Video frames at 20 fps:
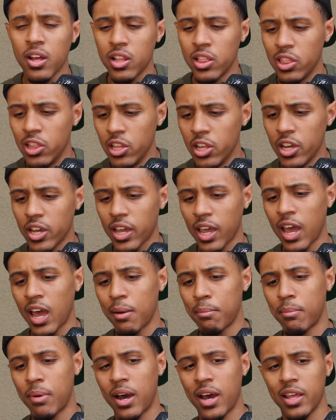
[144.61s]
look at
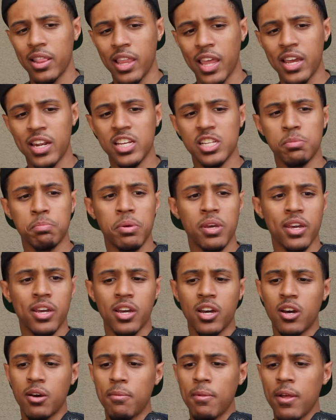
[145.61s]
my latest
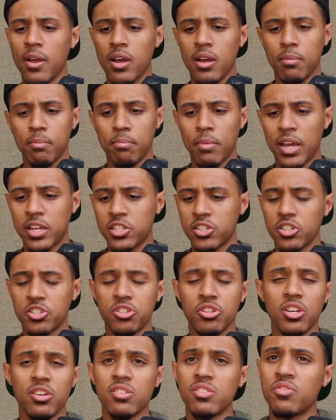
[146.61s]
pickup. Make sure that you
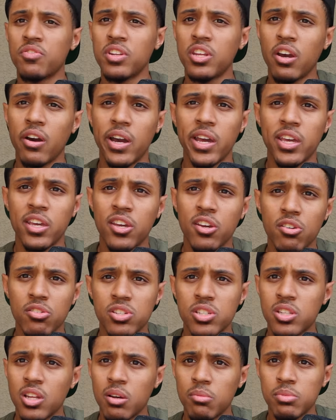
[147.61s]
give this video a huge
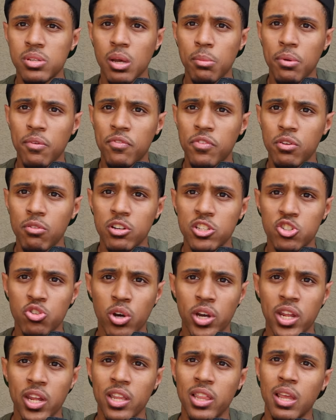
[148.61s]
thumbs up if you
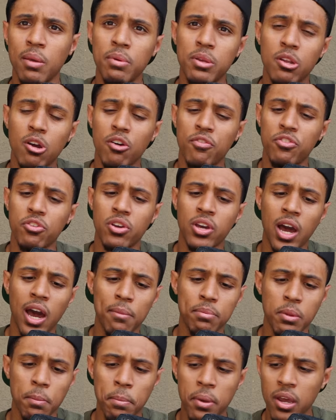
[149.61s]
enjoyed it. Let me know if you
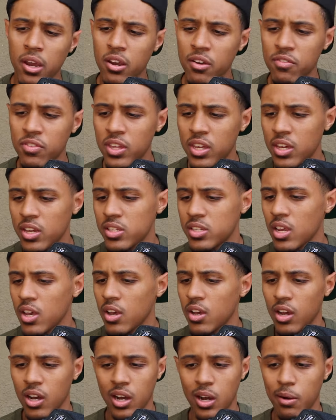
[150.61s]
copped a pair of these.
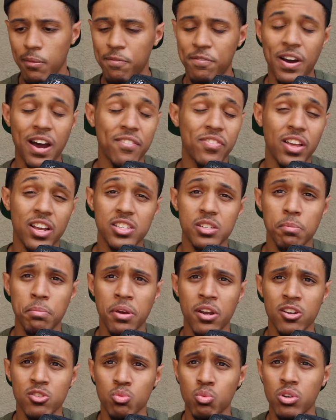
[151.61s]
5,000
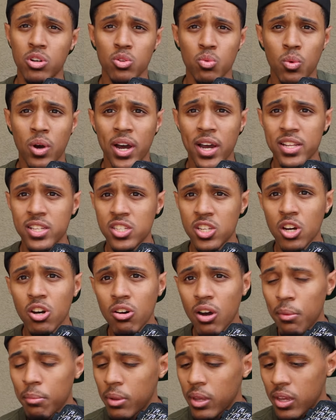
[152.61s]
pairs worldwide, so
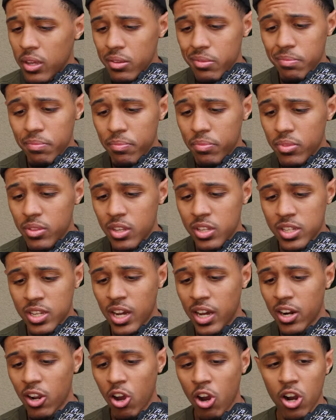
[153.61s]
I mean, it's
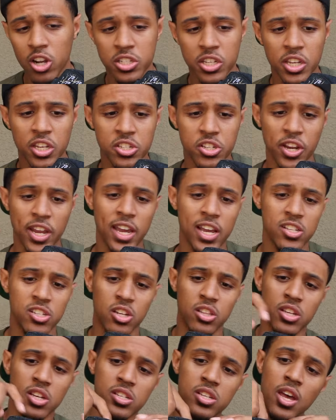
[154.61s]
kind of hard to get your hands
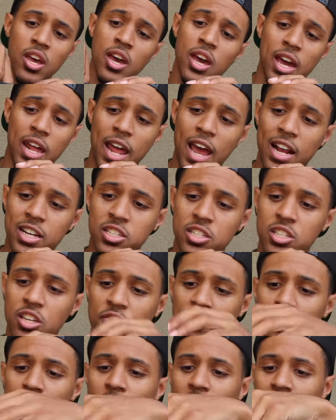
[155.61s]
on these. And actually,
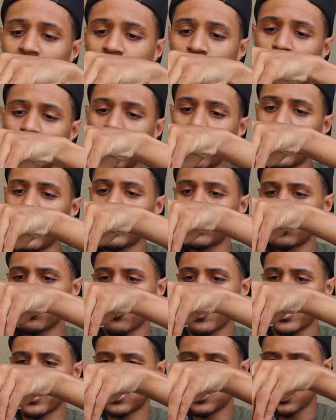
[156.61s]
if you guys were
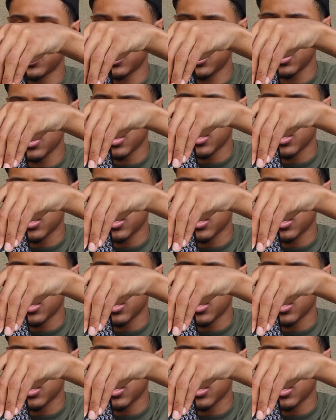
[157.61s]
interested,